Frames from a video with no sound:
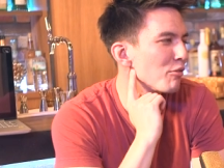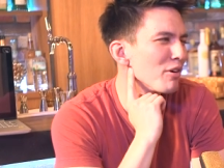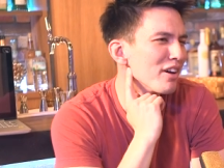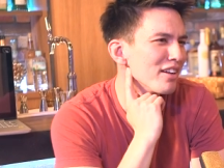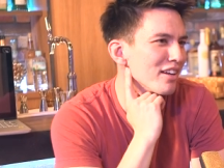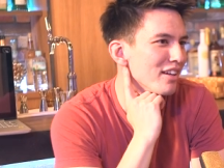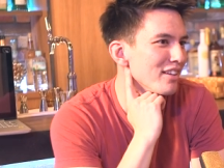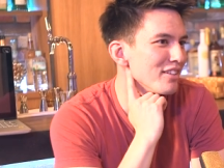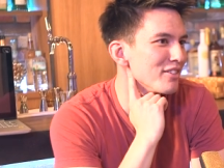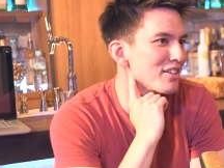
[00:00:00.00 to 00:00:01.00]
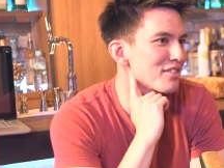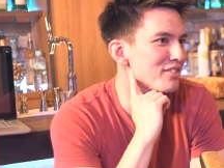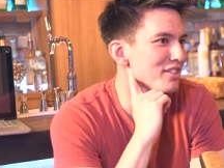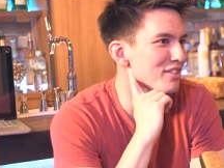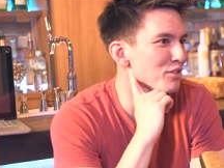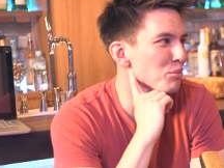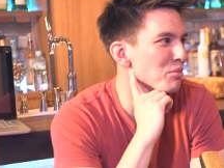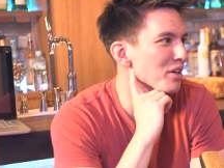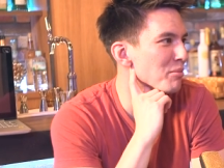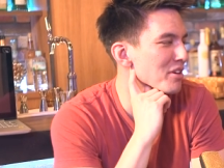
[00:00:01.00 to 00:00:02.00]
Well, in the U.S. too, it's still
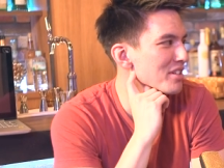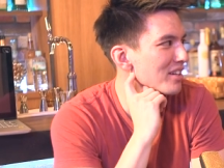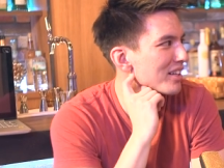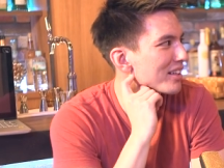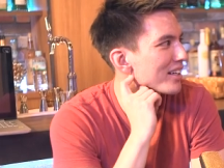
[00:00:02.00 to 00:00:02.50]
pretty much like